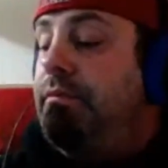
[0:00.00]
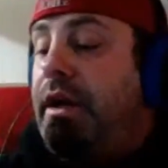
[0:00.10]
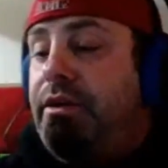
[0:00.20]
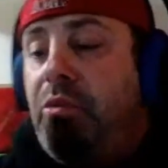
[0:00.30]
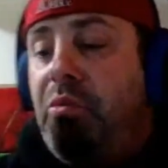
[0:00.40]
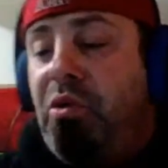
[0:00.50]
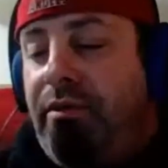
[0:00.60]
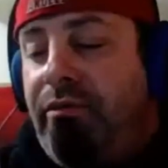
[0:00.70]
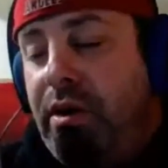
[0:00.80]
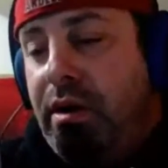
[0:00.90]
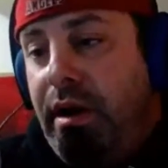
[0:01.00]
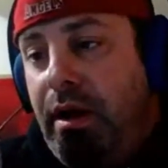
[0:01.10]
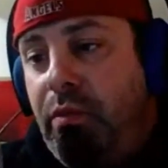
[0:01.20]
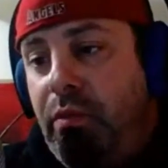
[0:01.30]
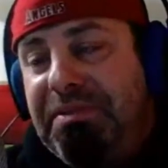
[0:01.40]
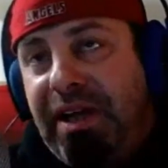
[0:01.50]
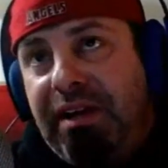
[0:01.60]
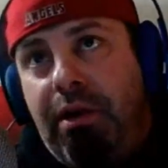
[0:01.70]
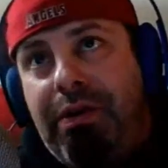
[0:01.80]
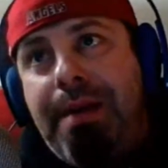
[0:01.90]
do work for a website
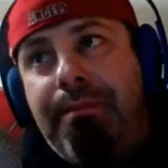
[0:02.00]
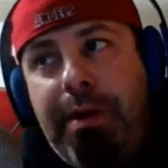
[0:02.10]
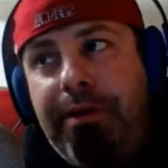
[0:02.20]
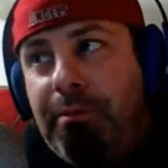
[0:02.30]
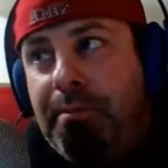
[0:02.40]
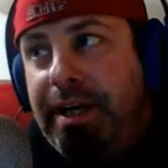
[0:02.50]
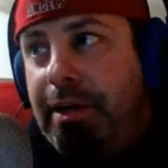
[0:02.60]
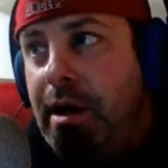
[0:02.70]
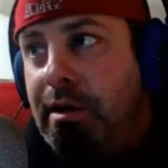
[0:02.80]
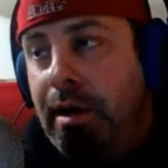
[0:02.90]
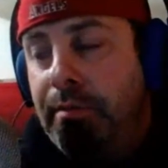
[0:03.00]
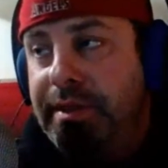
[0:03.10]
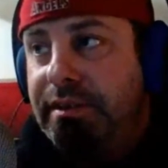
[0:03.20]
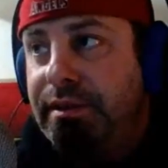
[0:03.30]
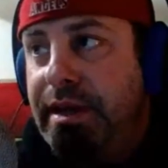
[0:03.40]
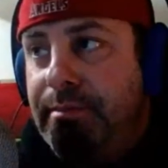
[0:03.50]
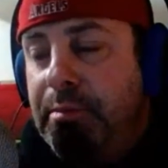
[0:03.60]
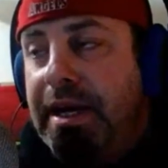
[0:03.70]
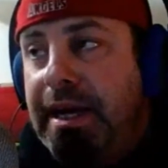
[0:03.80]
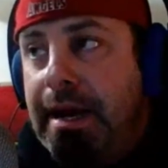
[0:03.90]
called MMAformoney.com. It's an
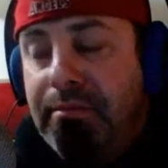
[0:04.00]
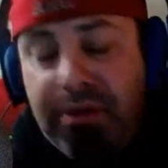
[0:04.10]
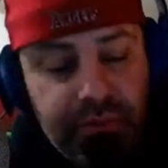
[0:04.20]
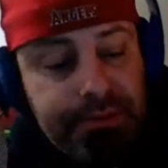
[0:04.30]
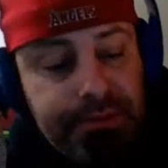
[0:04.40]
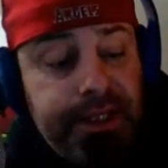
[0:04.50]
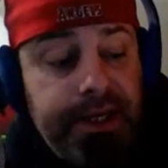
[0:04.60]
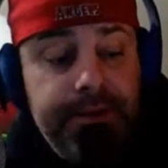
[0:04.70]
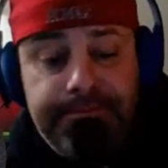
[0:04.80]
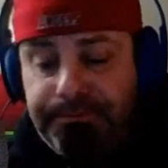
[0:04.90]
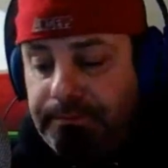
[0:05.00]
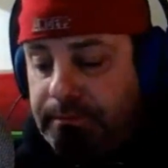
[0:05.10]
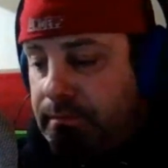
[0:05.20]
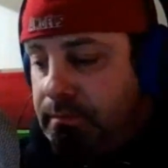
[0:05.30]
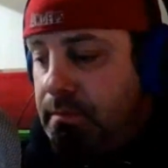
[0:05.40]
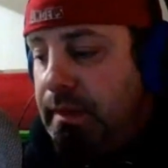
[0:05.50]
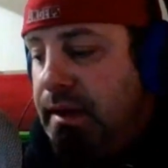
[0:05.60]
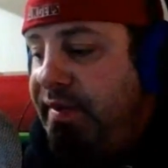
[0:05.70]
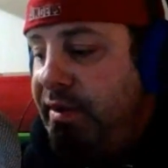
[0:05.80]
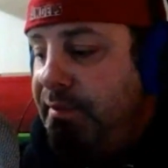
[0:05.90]
MMA gambling website.
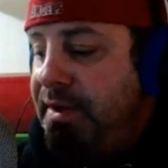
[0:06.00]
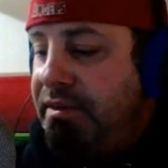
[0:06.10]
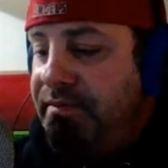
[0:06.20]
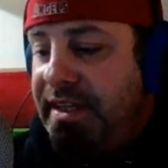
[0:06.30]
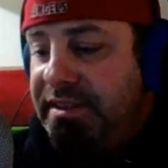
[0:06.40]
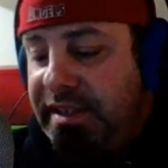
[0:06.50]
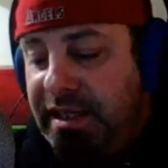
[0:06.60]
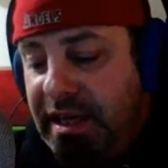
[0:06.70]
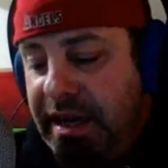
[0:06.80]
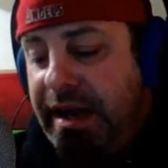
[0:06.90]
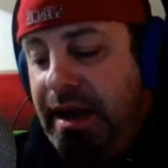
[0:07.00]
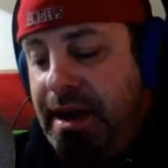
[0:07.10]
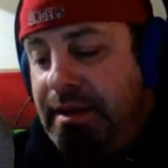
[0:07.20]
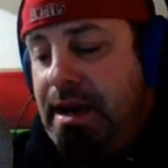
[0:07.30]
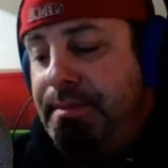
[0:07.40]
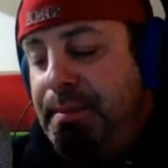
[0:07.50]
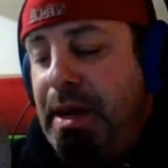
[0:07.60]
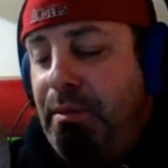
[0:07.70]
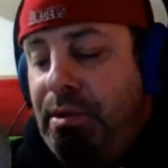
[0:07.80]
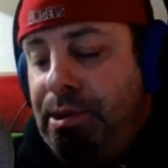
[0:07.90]
I'm very much invested in the MMA
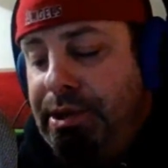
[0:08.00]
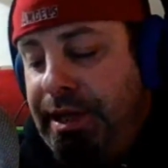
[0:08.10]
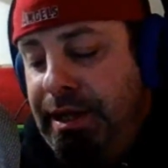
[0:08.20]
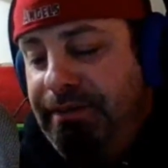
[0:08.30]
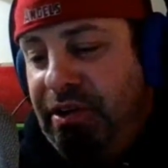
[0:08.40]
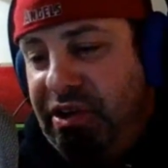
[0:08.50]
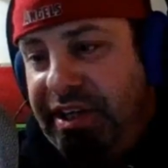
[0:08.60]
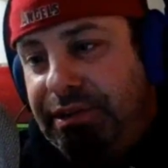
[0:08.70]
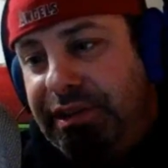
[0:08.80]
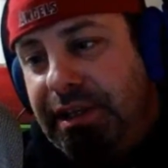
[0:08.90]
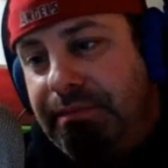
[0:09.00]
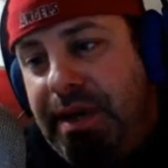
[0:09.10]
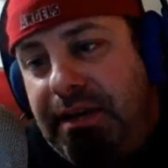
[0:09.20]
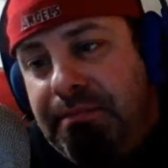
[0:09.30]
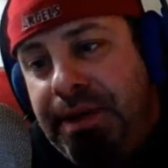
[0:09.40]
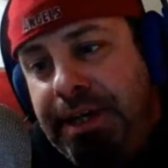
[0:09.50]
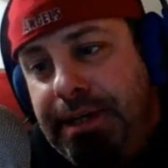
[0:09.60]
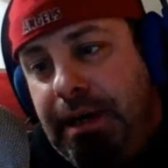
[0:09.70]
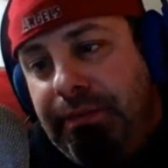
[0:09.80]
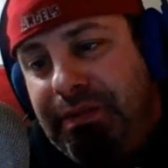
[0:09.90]
world, and if you're interested in making money
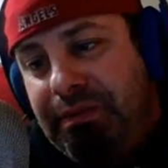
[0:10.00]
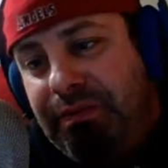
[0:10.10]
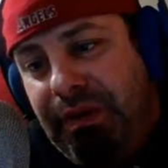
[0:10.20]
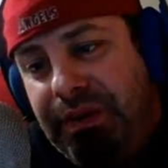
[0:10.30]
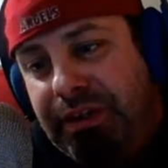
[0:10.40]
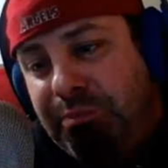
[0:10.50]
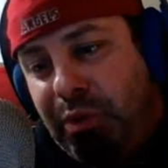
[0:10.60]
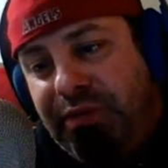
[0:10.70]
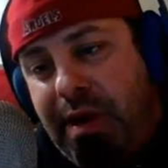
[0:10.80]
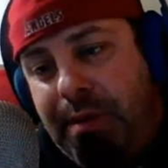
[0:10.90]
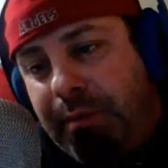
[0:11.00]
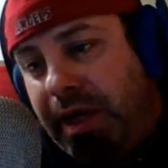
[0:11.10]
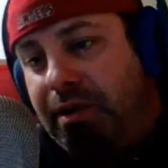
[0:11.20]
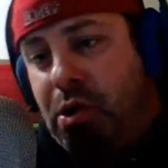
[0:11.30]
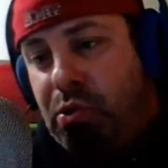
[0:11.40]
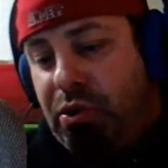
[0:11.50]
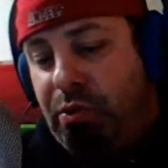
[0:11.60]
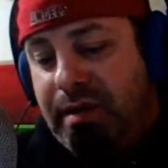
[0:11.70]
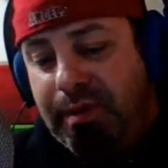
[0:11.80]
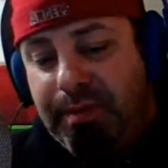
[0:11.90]
off of the sport of MMA, go to
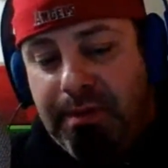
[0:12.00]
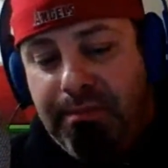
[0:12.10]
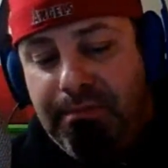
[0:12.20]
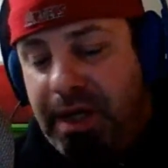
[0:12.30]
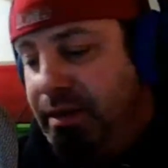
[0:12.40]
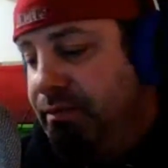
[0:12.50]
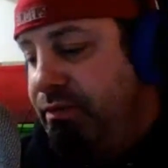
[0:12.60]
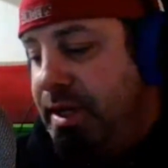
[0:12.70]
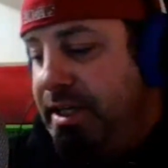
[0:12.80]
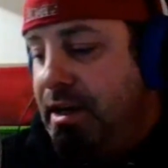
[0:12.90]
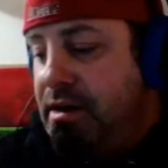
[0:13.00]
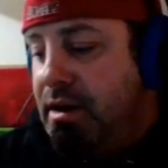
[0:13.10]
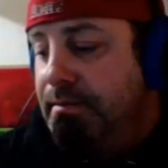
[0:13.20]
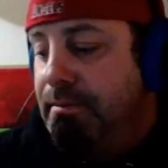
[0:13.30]
MMAformoney.com,